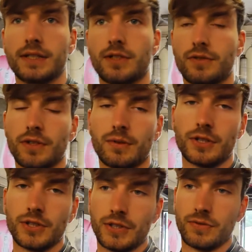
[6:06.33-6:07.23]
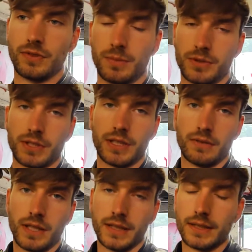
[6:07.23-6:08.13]
So if you're watching this a few months in
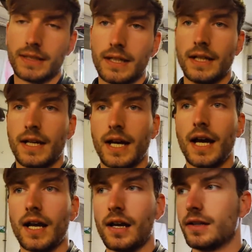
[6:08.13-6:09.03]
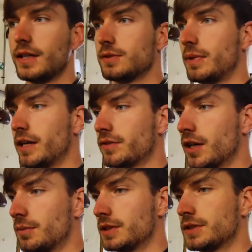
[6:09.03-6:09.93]
advance, a lot of these may have
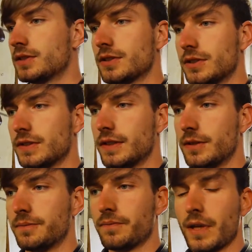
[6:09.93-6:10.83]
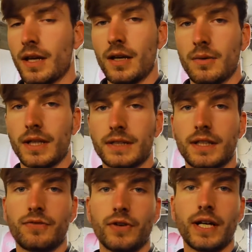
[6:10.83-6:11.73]
gone, but it's still good to see them. Well, that's
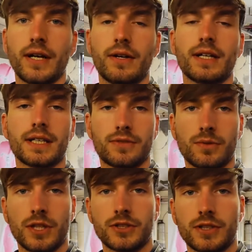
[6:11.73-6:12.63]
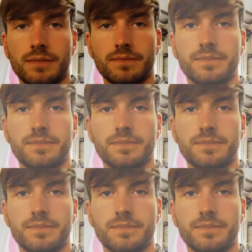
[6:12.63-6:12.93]
it for now. Thanks for watching.